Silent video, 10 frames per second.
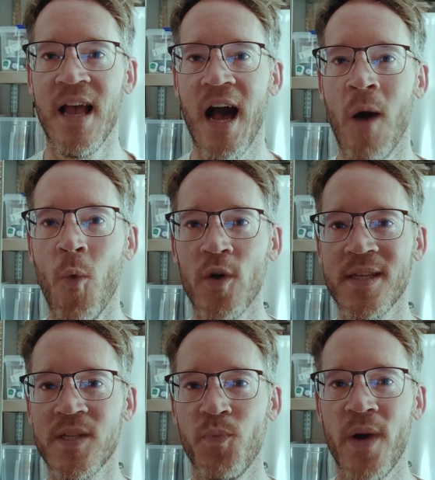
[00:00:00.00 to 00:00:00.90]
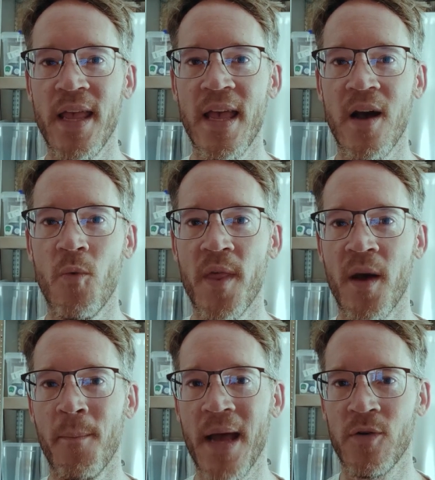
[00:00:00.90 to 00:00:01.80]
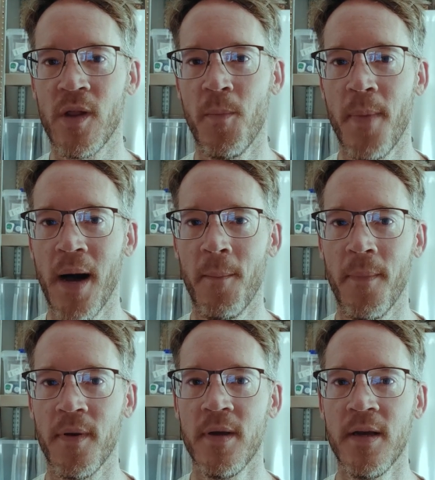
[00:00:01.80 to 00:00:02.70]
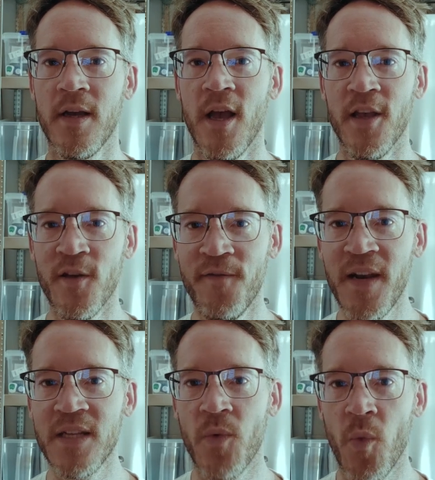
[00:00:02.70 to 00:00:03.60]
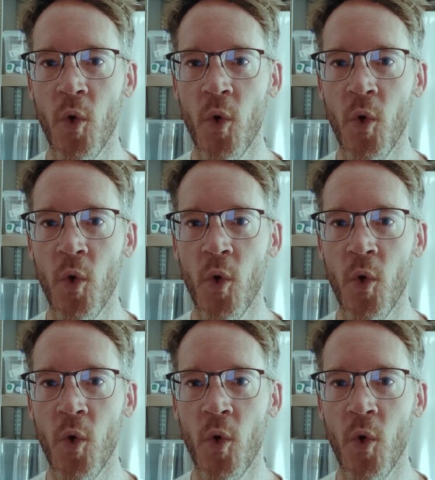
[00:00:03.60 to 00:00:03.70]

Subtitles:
a water sprayer with a manual pump. You fill it with